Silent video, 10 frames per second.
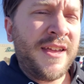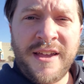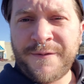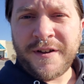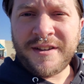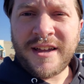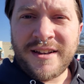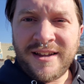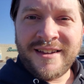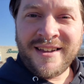If you
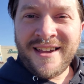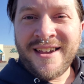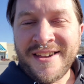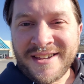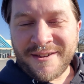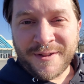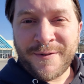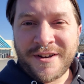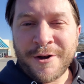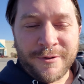did, give the
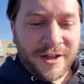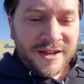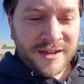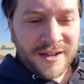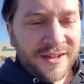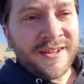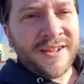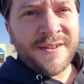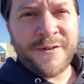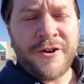video a like.
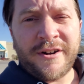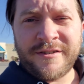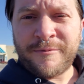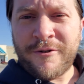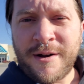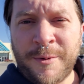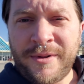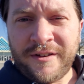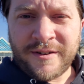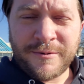If you're not a subscriber,
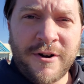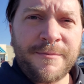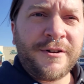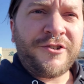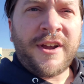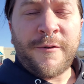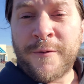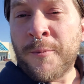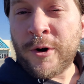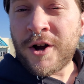please subscribe to the channel
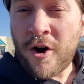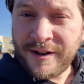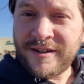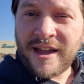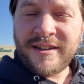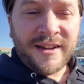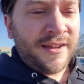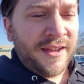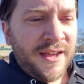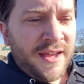for more content.
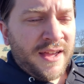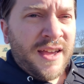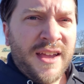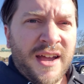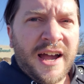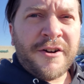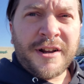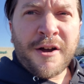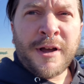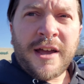I gotta
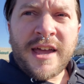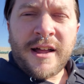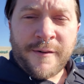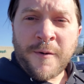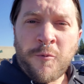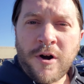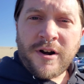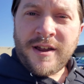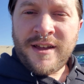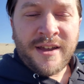go get Kayla from
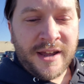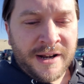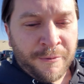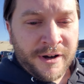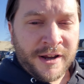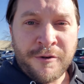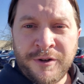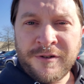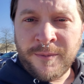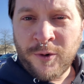work, and then we're gonna go
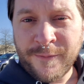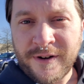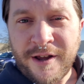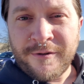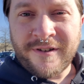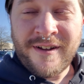do some more videos.